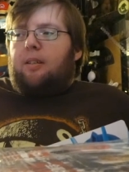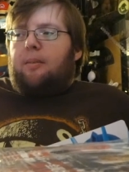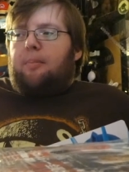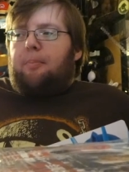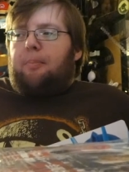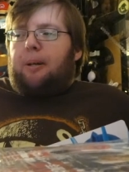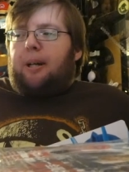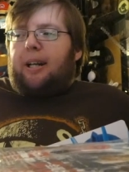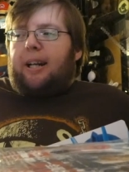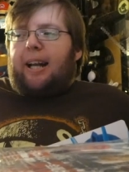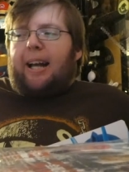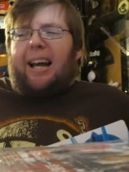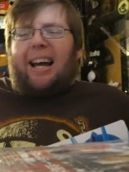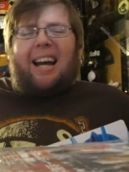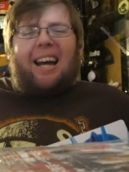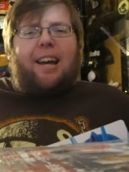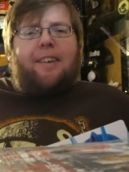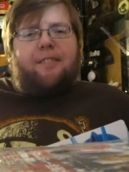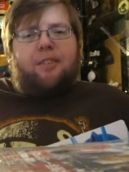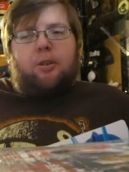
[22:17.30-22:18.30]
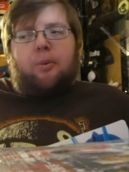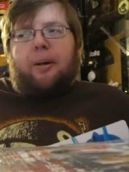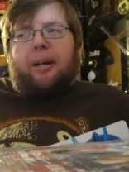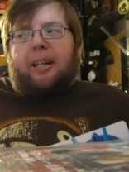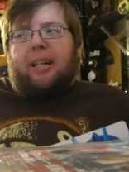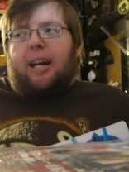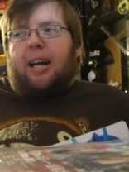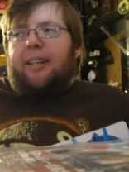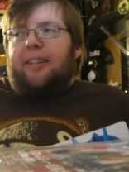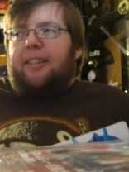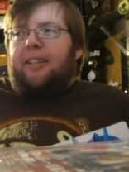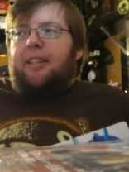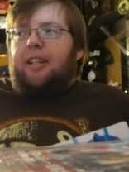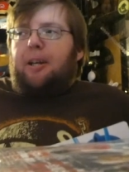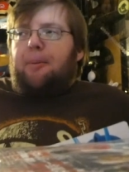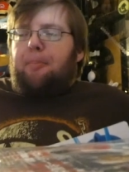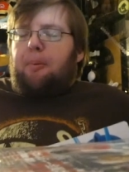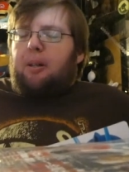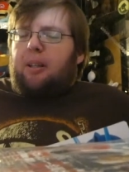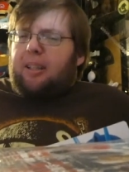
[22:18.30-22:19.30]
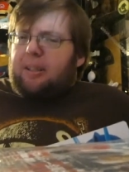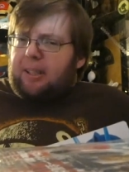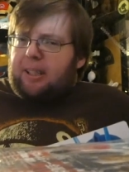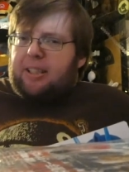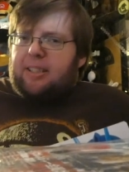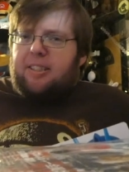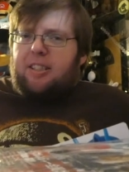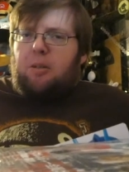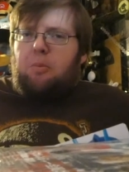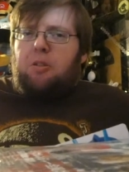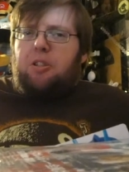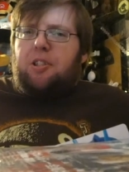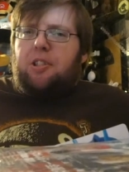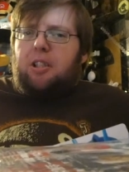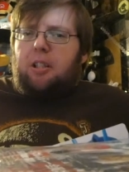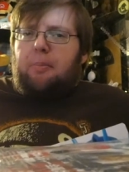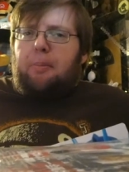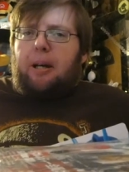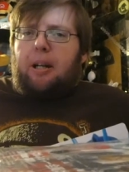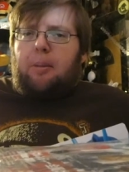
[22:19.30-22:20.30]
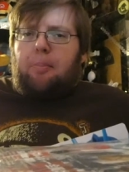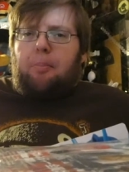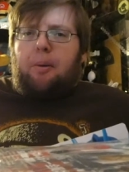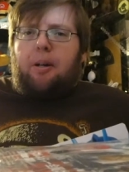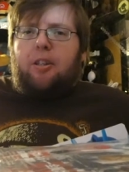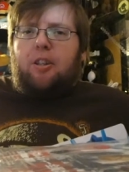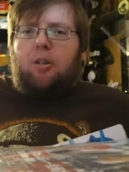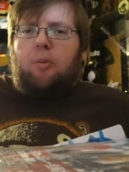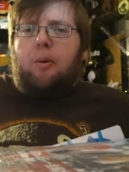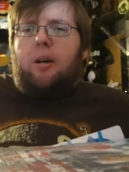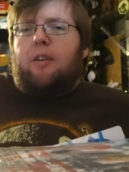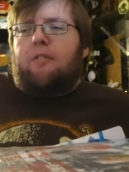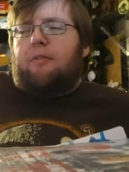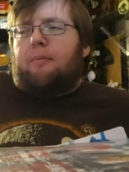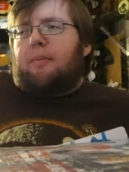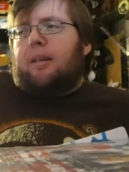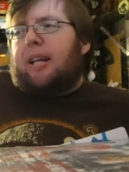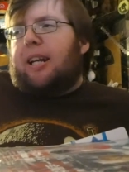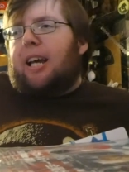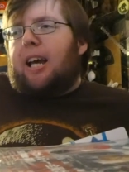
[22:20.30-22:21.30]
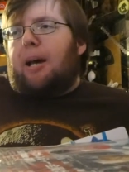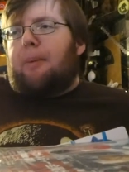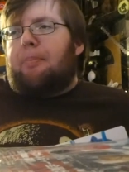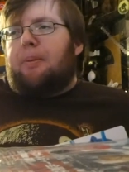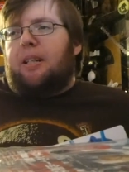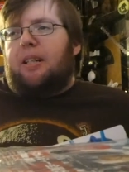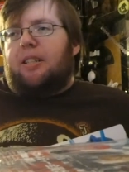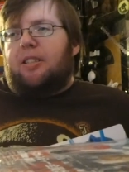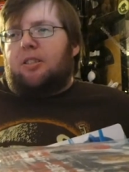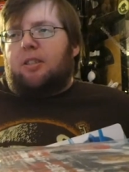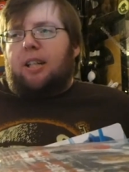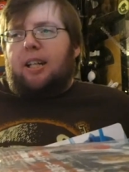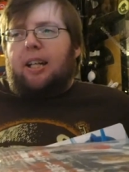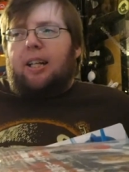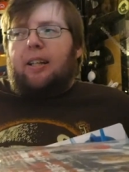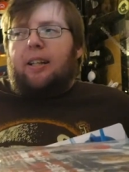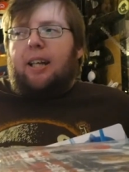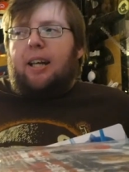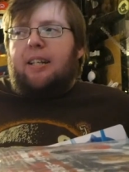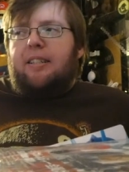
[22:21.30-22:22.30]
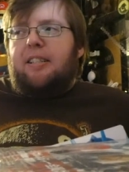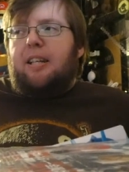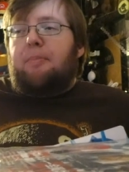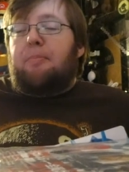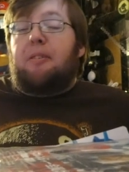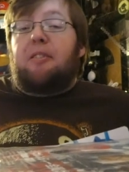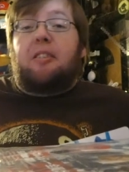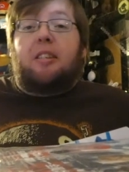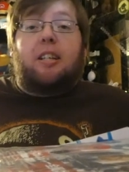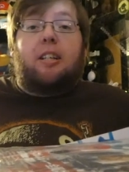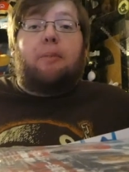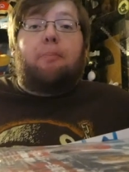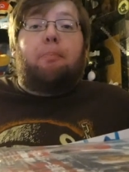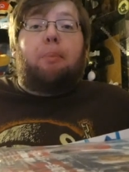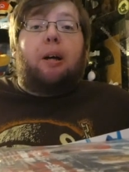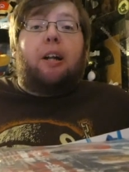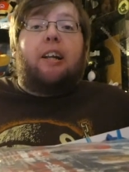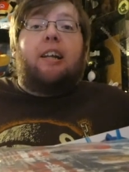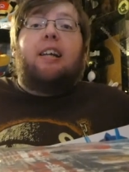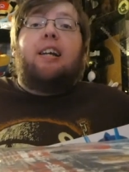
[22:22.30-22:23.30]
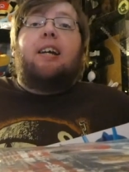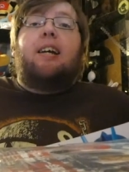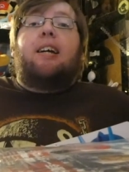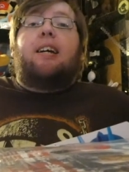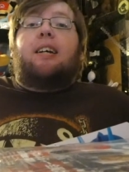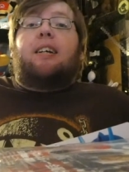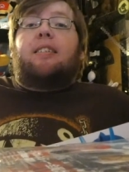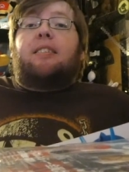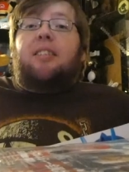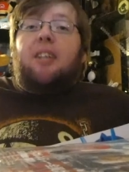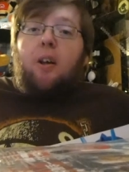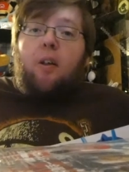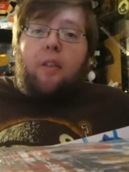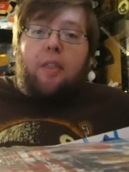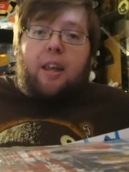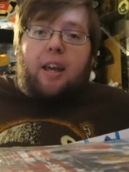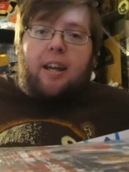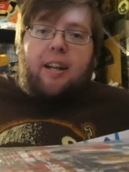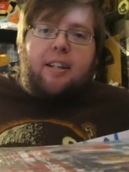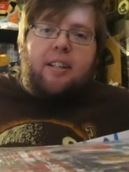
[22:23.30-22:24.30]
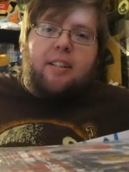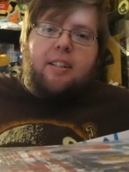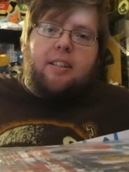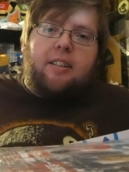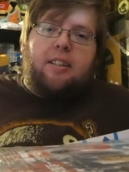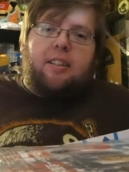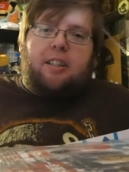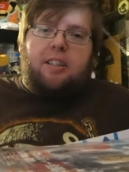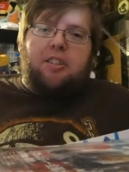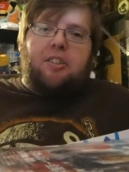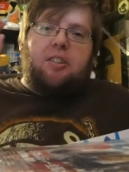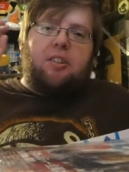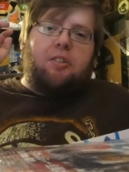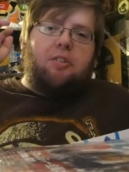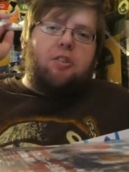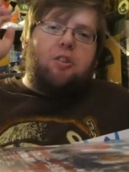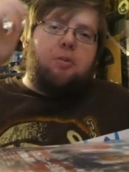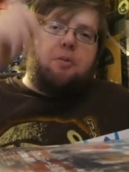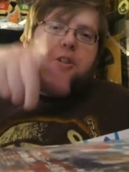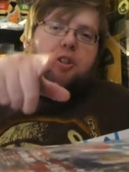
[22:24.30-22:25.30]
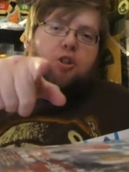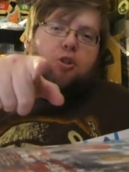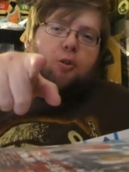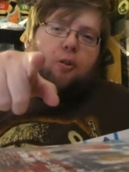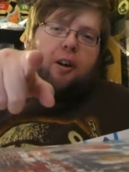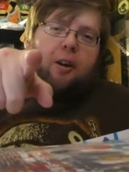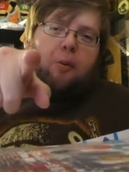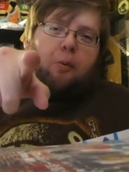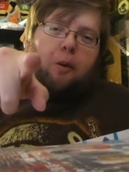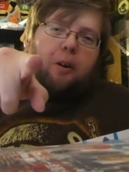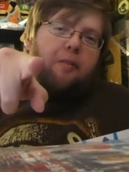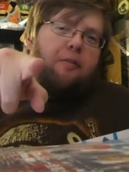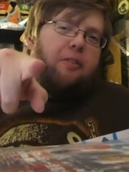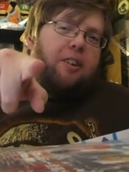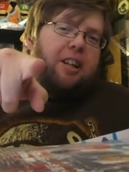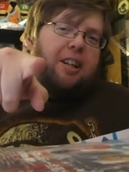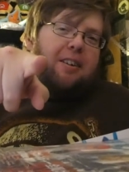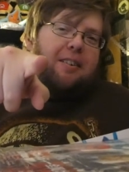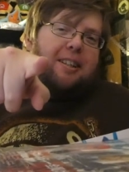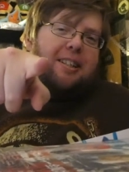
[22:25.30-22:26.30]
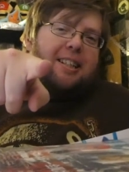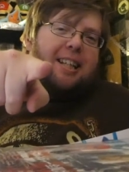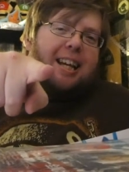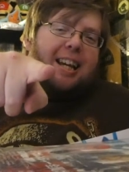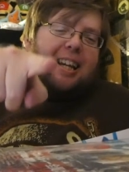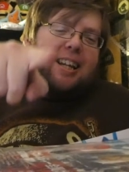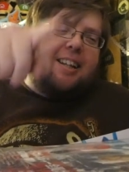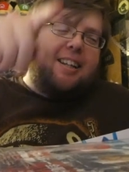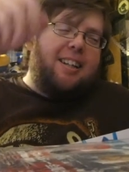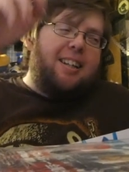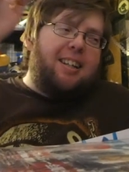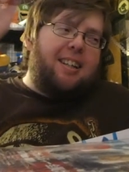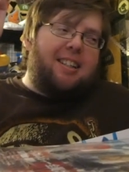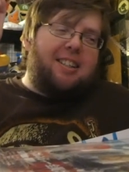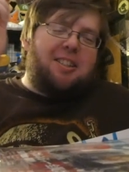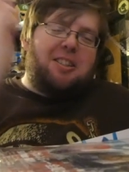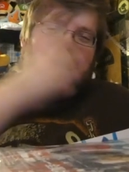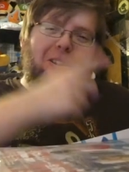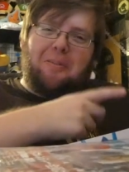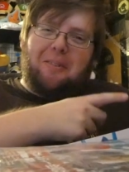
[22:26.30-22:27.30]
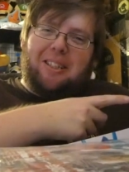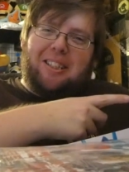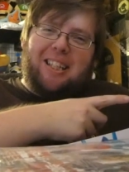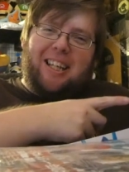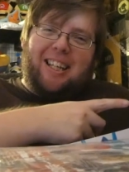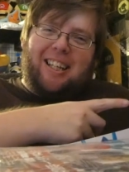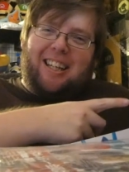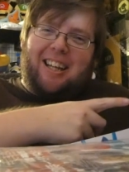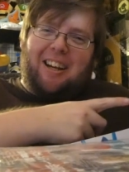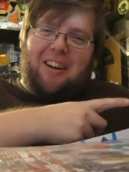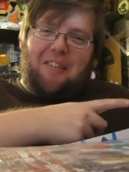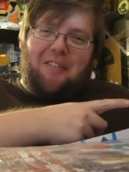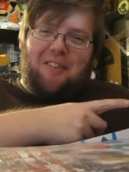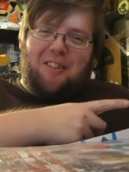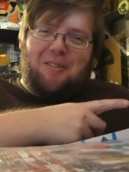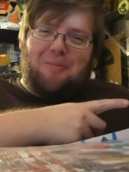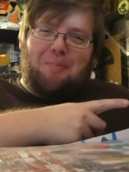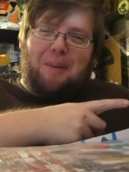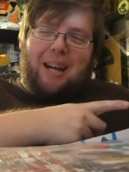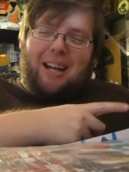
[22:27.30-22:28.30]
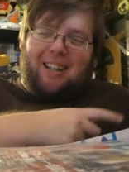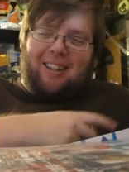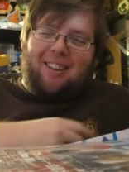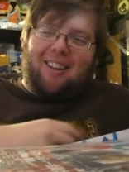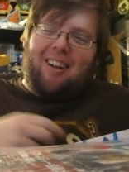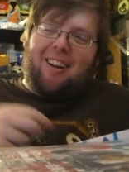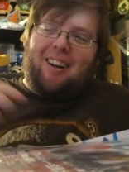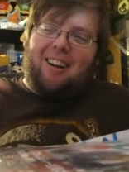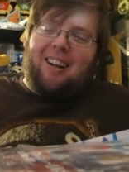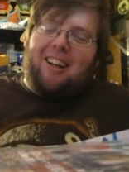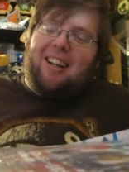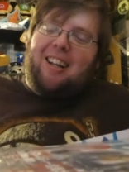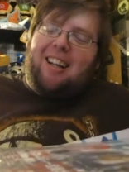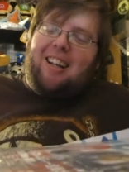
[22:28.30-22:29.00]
but I, I haven't quite got there yet. But like I said, we're still about a month away from that happening, so I got a lot of time to think. But until then, continue to enjoy one video a day until we take care of this backlog.